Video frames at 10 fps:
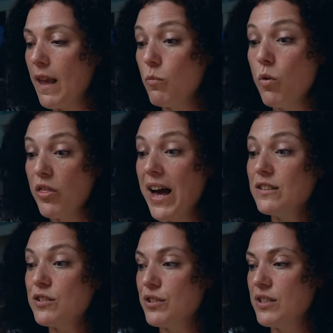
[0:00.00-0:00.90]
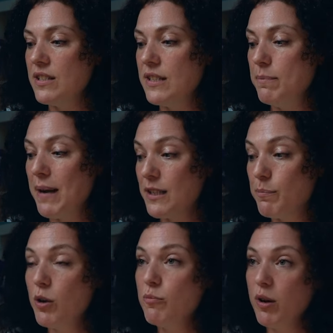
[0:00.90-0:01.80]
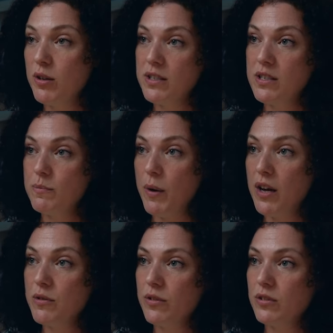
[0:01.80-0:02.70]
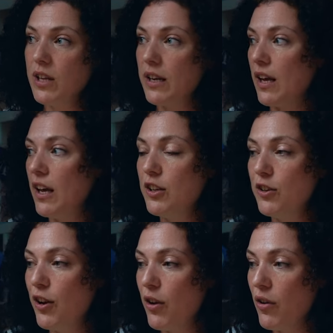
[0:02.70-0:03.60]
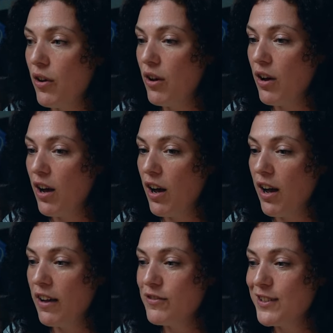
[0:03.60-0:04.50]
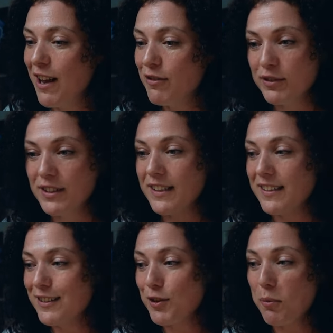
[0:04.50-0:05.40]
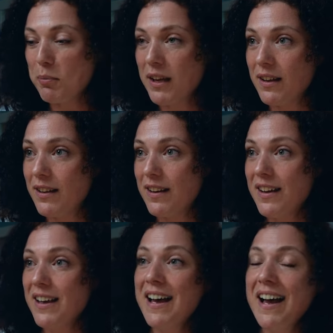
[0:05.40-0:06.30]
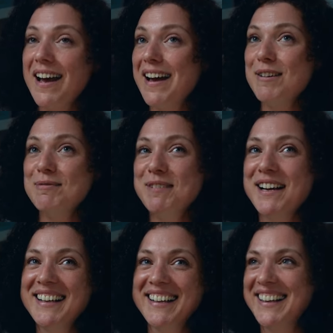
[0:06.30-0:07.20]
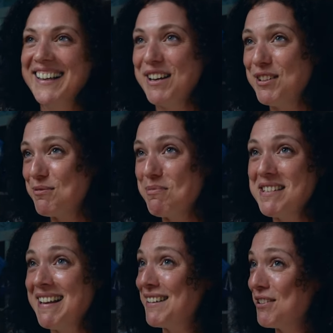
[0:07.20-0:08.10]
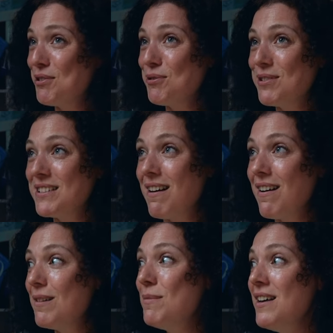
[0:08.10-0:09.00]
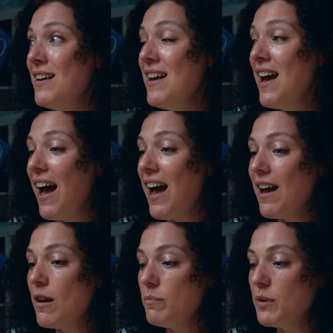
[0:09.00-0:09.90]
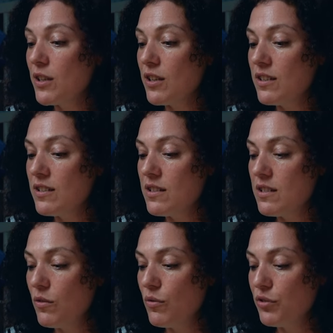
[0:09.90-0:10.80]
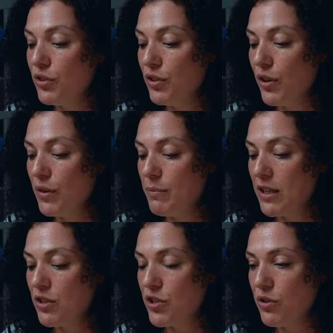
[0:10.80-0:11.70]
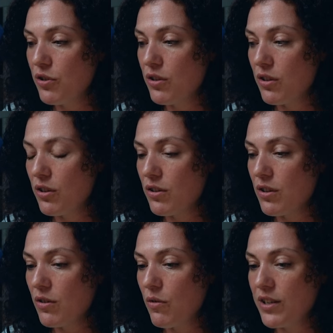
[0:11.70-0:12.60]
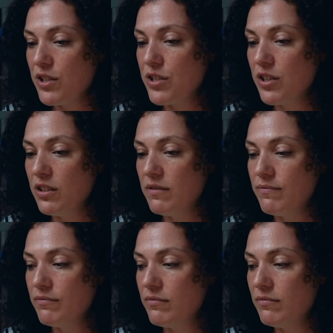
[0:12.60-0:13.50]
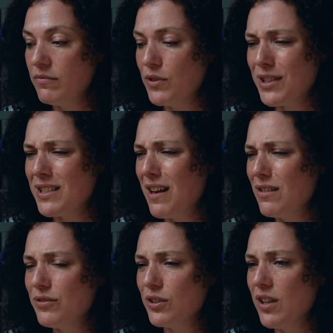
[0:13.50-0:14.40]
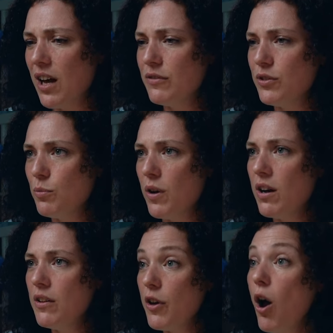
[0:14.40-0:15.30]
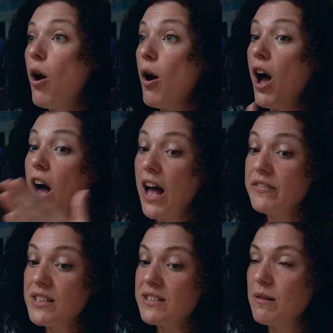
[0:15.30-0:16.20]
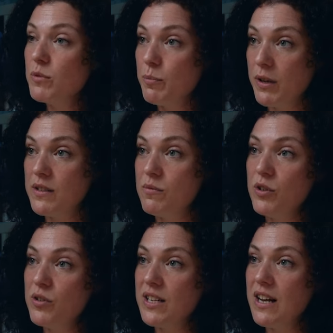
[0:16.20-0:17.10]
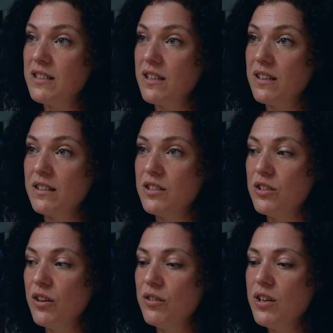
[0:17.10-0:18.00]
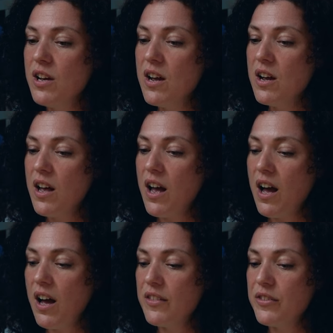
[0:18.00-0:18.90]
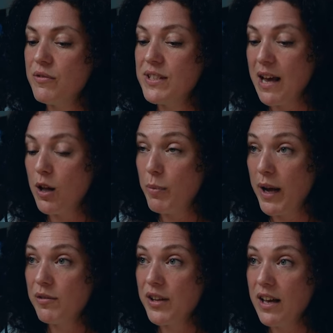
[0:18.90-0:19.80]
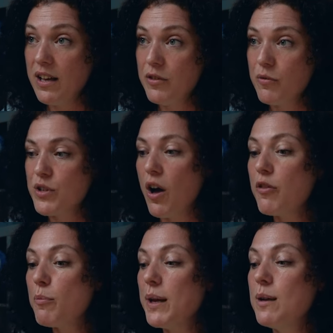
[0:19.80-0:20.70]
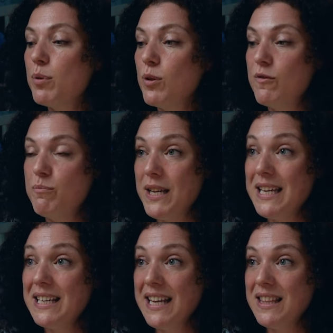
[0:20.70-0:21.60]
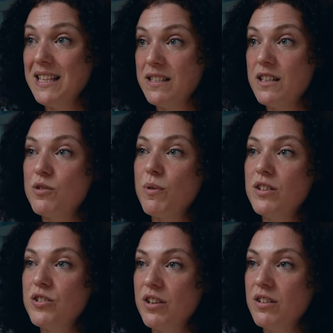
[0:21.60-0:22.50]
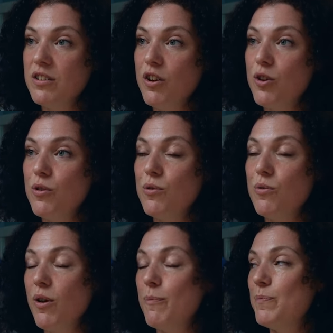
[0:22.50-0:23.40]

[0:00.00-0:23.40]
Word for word: and what that does is it makes both parties spiral. Like, you know, I've definitely not been um, 100% good all the time uh, because, you know, it makes you question yourself, your life, your worth. And the same with the person who's an addict, you know. There is help out there. There is other people who've been in this situation who